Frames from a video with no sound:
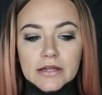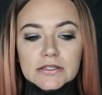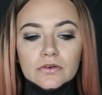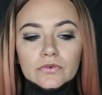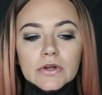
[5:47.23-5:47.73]
I
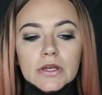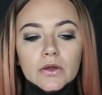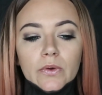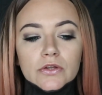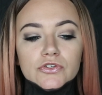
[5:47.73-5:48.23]
did a really
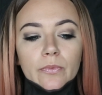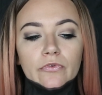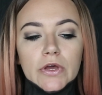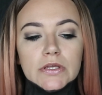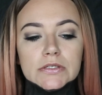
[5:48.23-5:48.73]
quick job
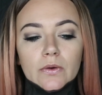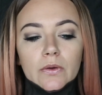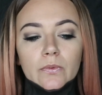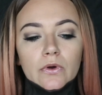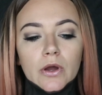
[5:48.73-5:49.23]
of it, so
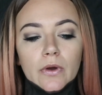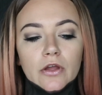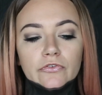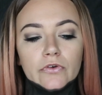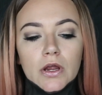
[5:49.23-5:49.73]
I will go
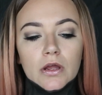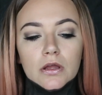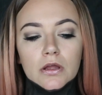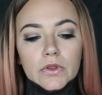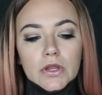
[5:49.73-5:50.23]
over it
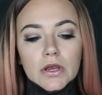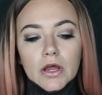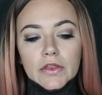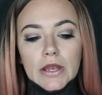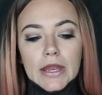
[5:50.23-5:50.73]
with
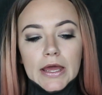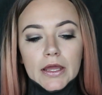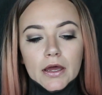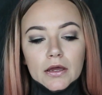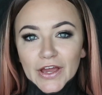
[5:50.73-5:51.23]
another
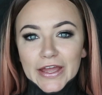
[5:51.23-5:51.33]
layer.